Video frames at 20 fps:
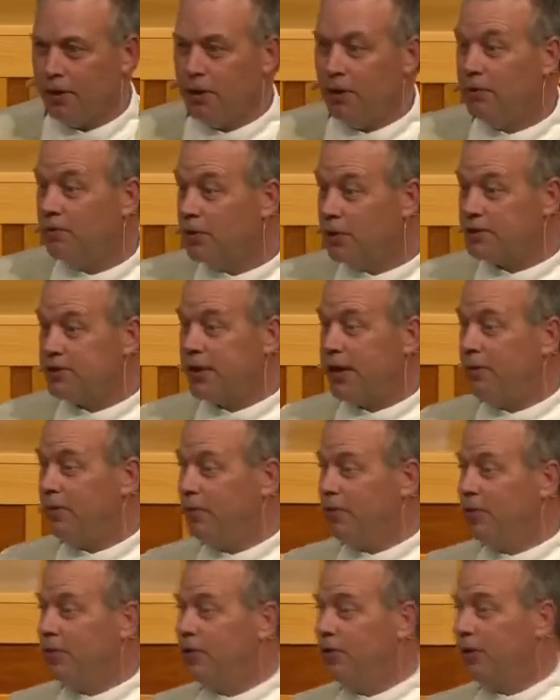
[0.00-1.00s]
For
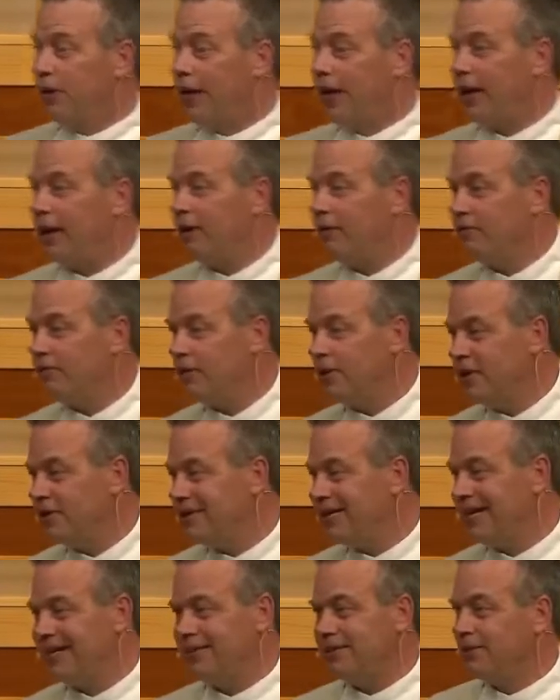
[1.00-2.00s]
example, you could have
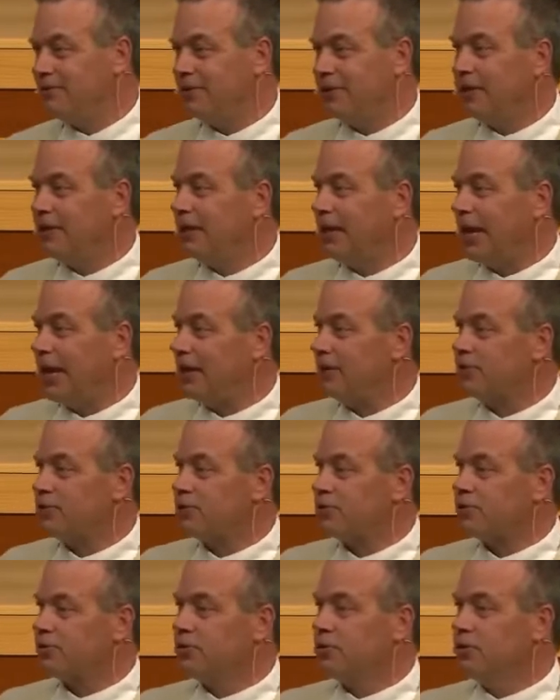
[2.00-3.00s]
attentive in
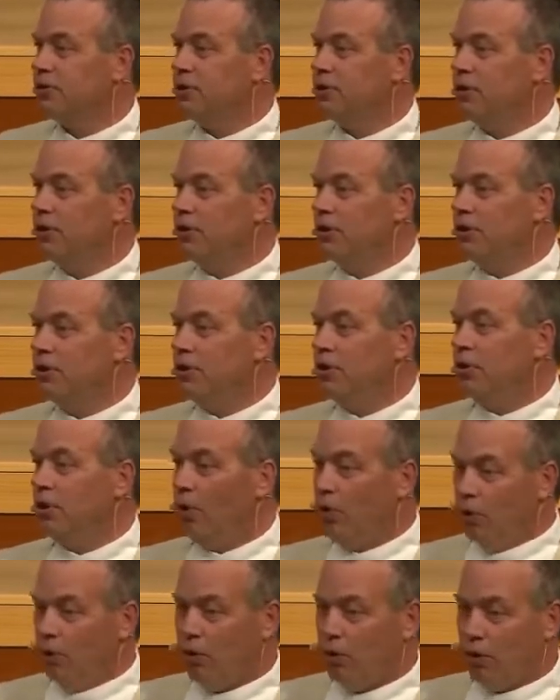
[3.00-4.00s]
class
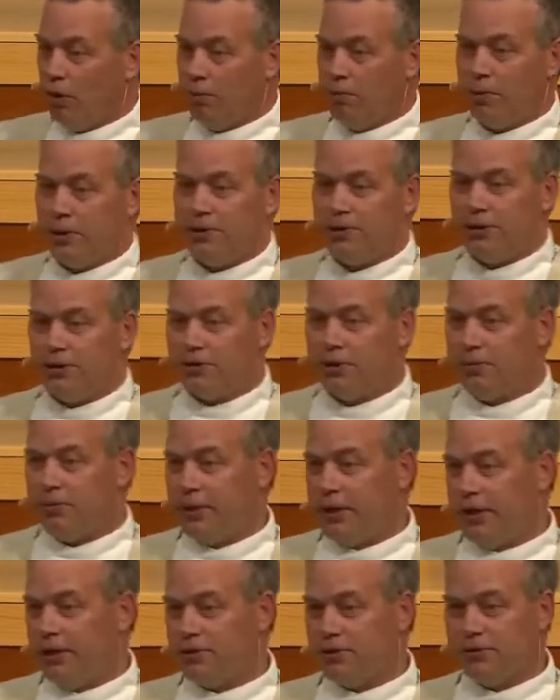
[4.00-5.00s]
or
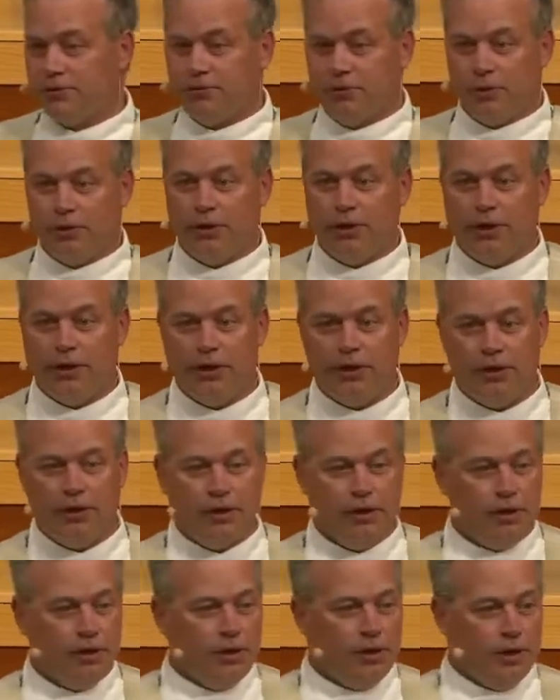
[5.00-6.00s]
participates fully
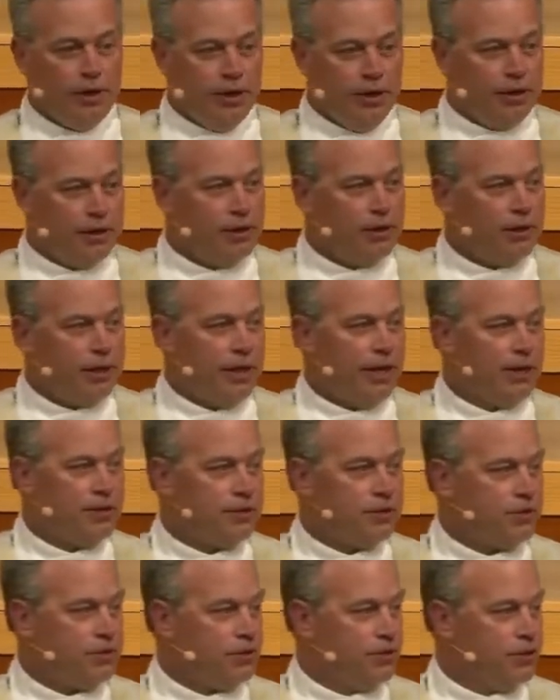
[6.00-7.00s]
in
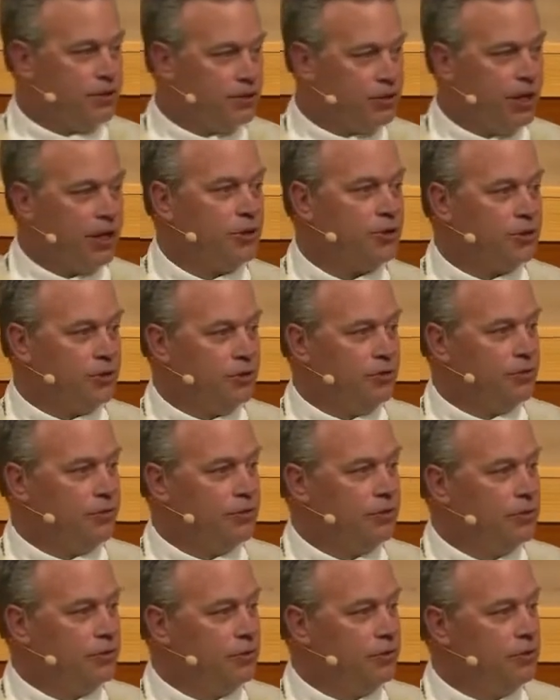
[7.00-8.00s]
class discussions.
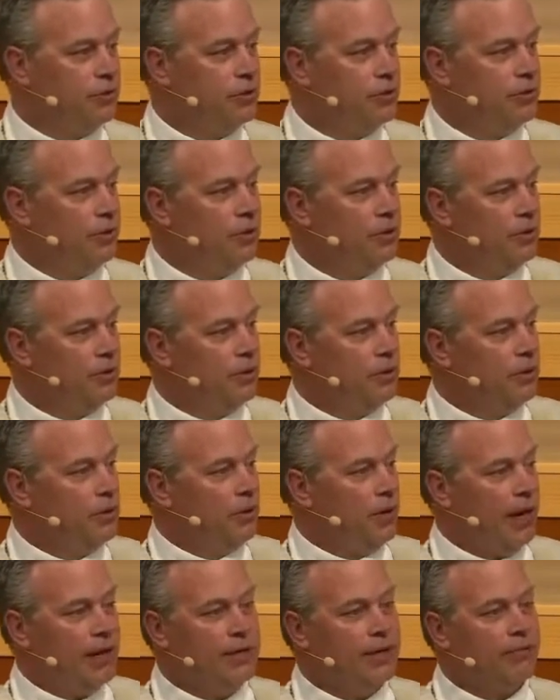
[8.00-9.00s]

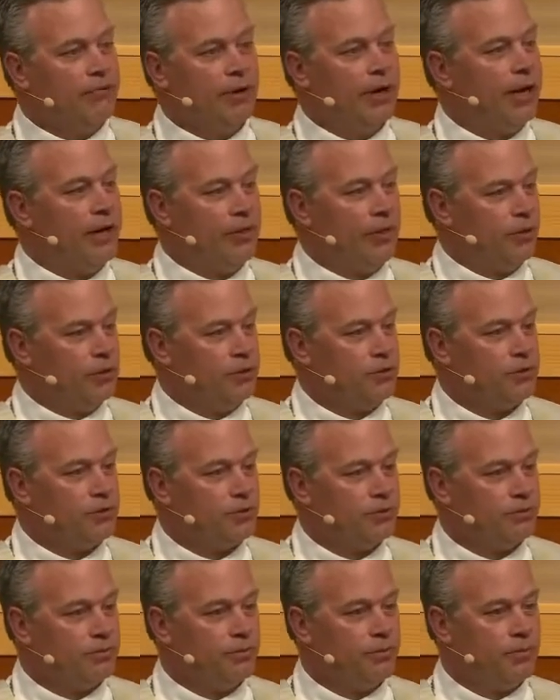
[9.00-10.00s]
I never had those.